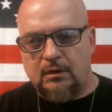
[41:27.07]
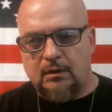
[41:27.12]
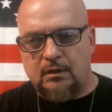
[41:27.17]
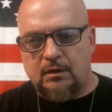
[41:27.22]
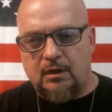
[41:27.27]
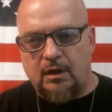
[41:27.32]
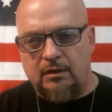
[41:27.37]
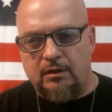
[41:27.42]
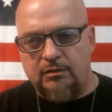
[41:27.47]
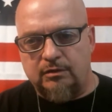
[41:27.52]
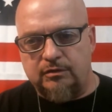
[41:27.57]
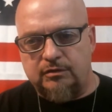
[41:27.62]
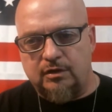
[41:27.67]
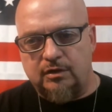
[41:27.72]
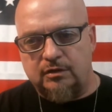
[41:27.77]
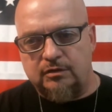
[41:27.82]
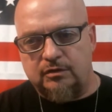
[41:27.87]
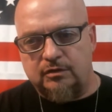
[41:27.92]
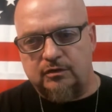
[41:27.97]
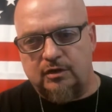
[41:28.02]
Calgary
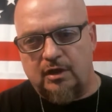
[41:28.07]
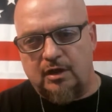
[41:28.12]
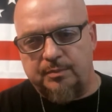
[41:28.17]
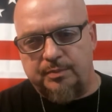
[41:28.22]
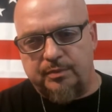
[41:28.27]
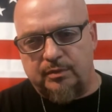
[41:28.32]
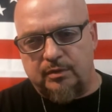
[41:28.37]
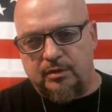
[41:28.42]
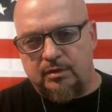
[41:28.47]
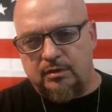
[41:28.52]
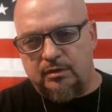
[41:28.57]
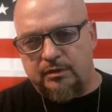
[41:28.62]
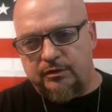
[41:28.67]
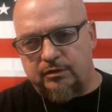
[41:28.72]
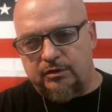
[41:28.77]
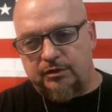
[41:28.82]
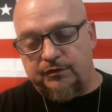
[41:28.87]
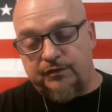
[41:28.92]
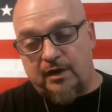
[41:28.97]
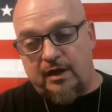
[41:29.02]
says example
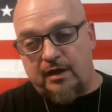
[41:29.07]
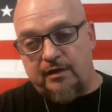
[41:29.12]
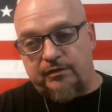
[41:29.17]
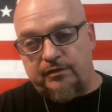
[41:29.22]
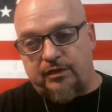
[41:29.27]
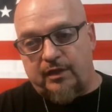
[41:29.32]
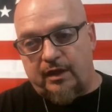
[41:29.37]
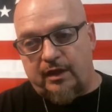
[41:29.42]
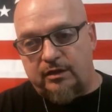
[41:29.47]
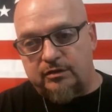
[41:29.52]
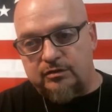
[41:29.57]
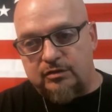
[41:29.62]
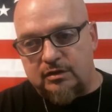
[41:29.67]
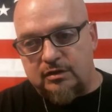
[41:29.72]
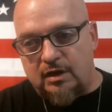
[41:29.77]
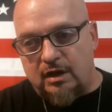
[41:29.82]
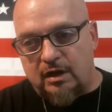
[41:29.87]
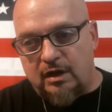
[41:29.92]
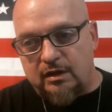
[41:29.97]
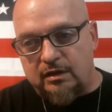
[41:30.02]

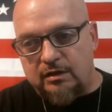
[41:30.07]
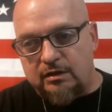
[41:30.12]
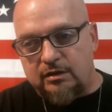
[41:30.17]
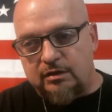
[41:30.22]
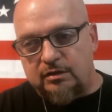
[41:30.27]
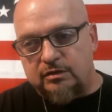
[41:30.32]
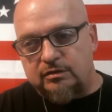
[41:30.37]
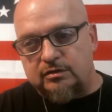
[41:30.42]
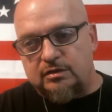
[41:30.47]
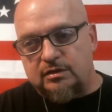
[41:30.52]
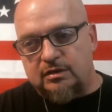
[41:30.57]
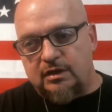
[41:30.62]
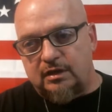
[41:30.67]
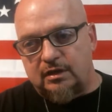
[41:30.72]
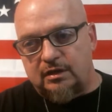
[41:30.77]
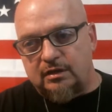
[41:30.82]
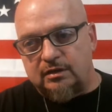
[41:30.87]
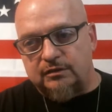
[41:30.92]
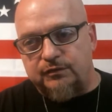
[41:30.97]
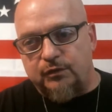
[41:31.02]
$35,000
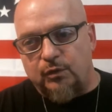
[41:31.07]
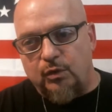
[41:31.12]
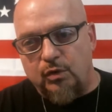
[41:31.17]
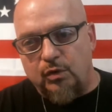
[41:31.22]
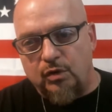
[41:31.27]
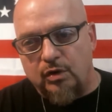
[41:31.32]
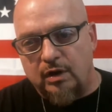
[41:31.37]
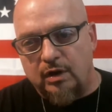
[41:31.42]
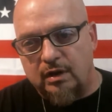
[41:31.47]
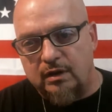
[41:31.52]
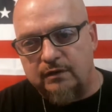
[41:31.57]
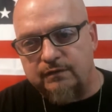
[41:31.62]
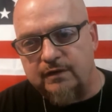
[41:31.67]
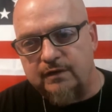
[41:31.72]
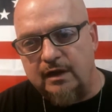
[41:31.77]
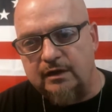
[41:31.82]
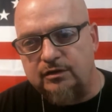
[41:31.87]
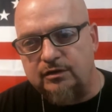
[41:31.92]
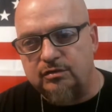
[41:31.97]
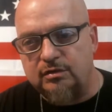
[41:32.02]
Canadian for a
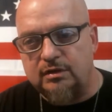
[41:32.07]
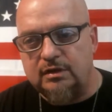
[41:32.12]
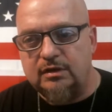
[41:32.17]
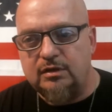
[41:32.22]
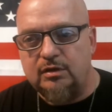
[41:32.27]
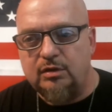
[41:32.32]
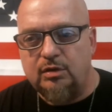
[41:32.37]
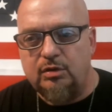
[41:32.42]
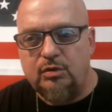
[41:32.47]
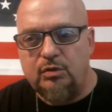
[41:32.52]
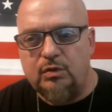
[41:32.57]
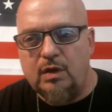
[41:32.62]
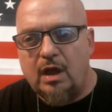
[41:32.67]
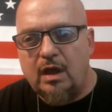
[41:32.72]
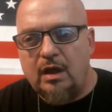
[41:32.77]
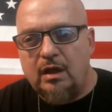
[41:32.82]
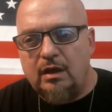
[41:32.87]
factory new